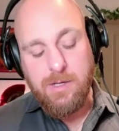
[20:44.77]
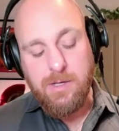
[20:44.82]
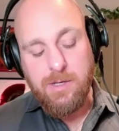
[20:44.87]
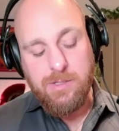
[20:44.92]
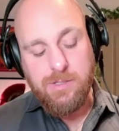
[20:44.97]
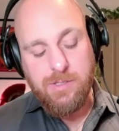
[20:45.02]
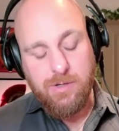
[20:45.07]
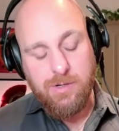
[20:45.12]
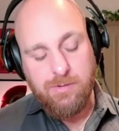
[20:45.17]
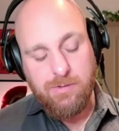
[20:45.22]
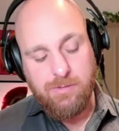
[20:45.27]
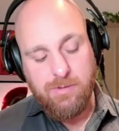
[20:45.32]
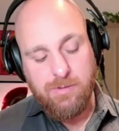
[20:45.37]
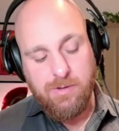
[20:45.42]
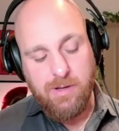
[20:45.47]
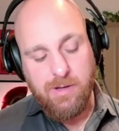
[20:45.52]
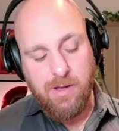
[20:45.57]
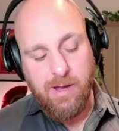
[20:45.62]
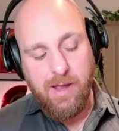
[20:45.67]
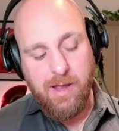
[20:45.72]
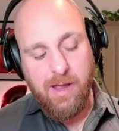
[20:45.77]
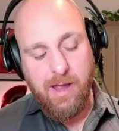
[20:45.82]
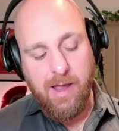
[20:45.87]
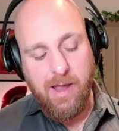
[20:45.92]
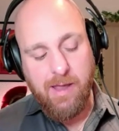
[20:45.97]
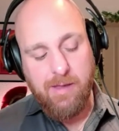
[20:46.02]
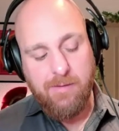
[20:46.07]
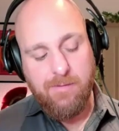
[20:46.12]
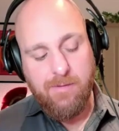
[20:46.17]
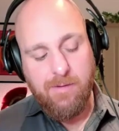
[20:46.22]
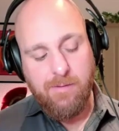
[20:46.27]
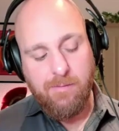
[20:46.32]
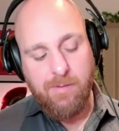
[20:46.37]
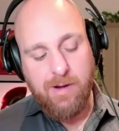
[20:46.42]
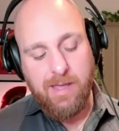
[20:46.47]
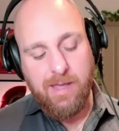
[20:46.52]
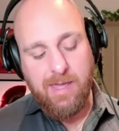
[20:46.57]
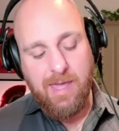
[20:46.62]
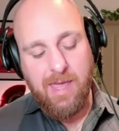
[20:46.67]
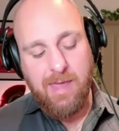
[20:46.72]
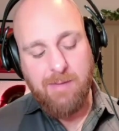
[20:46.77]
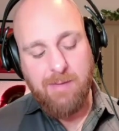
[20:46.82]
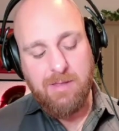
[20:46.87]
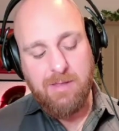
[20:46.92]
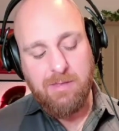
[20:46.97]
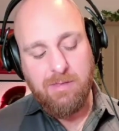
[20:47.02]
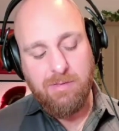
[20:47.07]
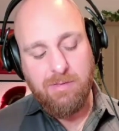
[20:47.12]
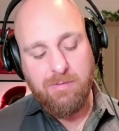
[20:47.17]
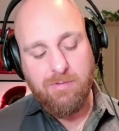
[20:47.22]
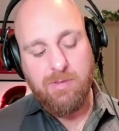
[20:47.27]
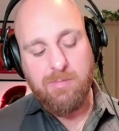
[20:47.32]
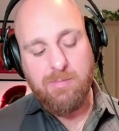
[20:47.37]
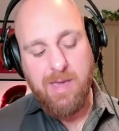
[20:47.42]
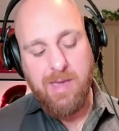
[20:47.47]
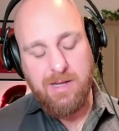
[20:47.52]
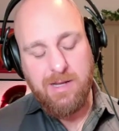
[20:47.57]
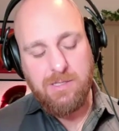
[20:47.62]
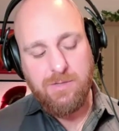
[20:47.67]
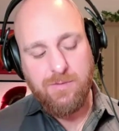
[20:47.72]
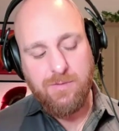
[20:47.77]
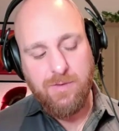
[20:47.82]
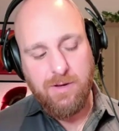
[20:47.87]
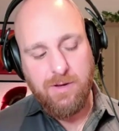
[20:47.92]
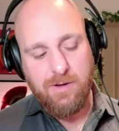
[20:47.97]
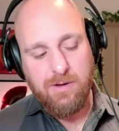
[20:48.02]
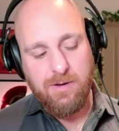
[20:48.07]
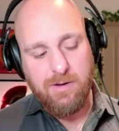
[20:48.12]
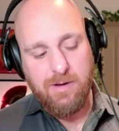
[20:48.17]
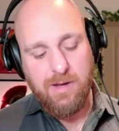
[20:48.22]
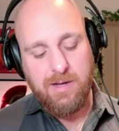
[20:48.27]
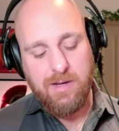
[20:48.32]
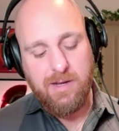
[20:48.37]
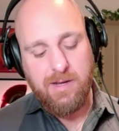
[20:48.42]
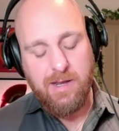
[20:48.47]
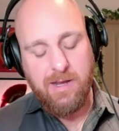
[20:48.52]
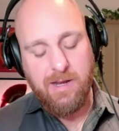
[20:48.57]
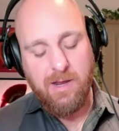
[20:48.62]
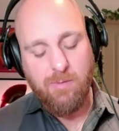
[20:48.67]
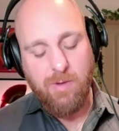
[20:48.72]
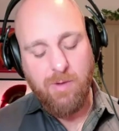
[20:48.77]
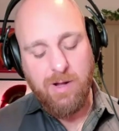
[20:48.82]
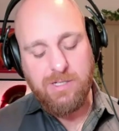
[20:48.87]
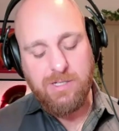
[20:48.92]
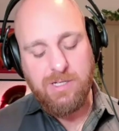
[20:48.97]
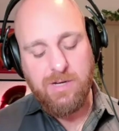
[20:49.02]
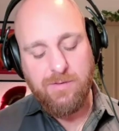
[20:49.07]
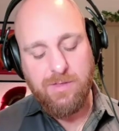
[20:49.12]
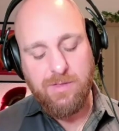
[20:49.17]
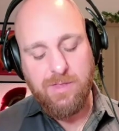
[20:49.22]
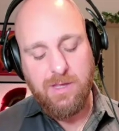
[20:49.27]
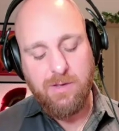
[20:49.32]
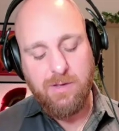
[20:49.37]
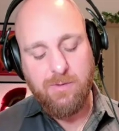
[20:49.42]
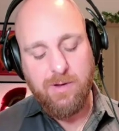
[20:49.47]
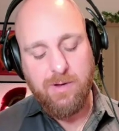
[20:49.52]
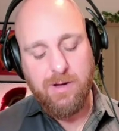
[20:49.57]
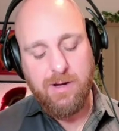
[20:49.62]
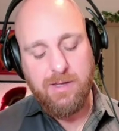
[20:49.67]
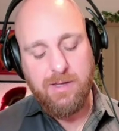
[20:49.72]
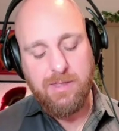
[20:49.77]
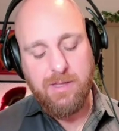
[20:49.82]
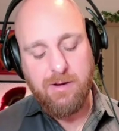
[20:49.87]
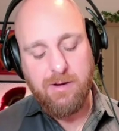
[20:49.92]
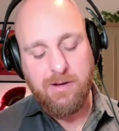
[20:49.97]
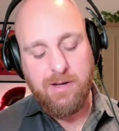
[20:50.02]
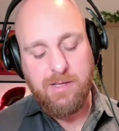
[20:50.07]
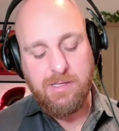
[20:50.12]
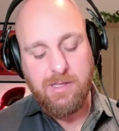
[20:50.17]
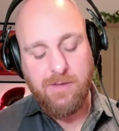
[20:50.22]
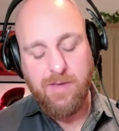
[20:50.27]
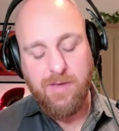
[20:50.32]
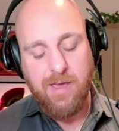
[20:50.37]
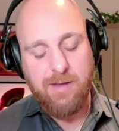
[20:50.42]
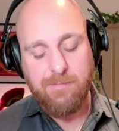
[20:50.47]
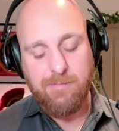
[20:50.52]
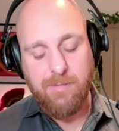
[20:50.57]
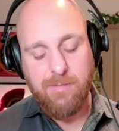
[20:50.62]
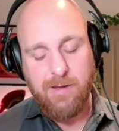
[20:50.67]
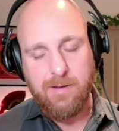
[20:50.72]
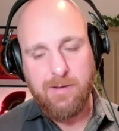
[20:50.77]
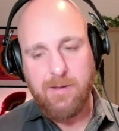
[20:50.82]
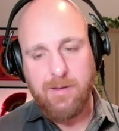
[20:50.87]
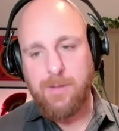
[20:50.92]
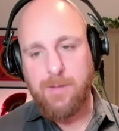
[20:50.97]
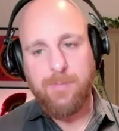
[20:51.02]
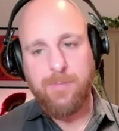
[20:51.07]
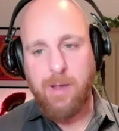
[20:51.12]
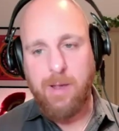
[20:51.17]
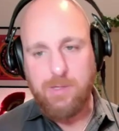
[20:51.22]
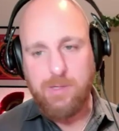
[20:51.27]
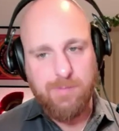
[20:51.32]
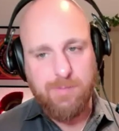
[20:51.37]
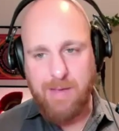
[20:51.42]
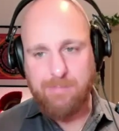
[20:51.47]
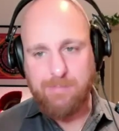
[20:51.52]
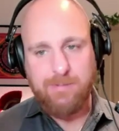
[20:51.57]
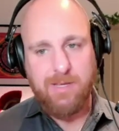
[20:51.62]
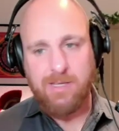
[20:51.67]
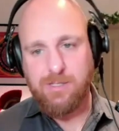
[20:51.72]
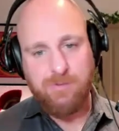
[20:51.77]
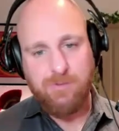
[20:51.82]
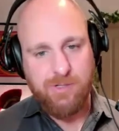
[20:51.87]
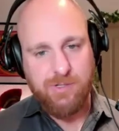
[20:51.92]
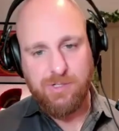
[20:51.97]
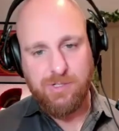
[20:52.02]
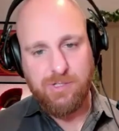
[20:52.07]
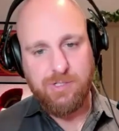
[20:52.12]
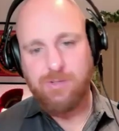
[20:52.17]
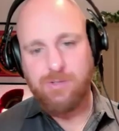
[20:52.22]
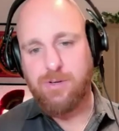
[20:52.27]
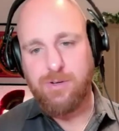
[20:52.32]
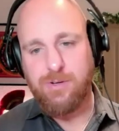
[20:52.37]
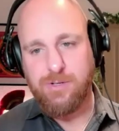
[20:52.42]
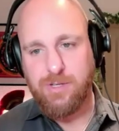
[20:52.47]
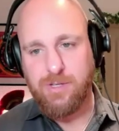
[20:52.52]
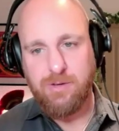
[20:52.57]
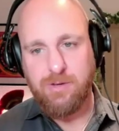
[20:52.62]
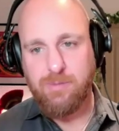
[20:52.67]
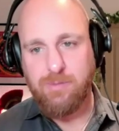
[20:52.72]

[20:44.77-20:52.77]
So I when I came in through the manosphere and I watched everything going on there, and as I've had, I was baptized Christian 2 years ago.